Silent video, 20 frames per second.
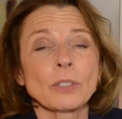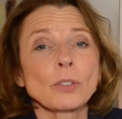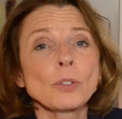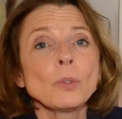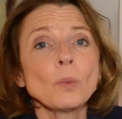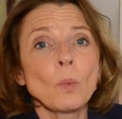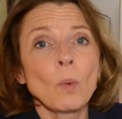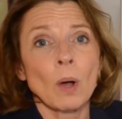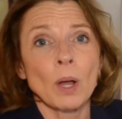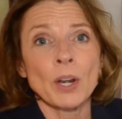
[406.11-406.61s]

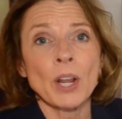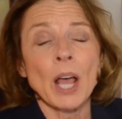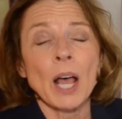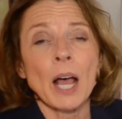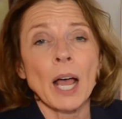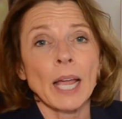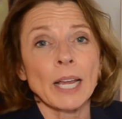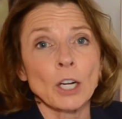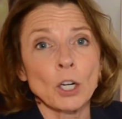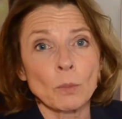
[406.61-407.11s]
who want to
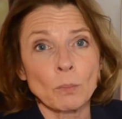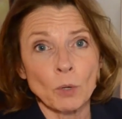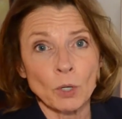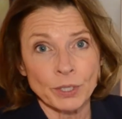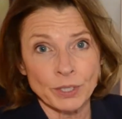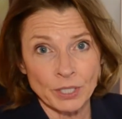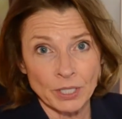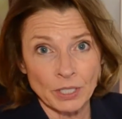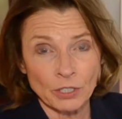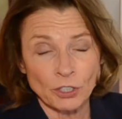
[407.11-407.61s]
hire more
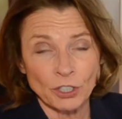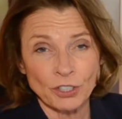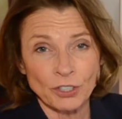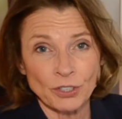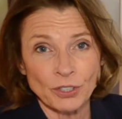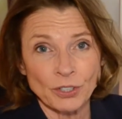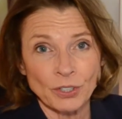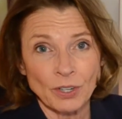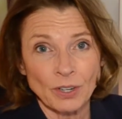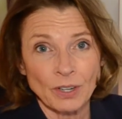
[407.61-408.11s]

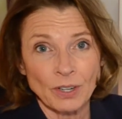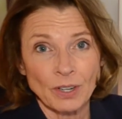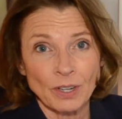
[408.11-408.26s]
teachers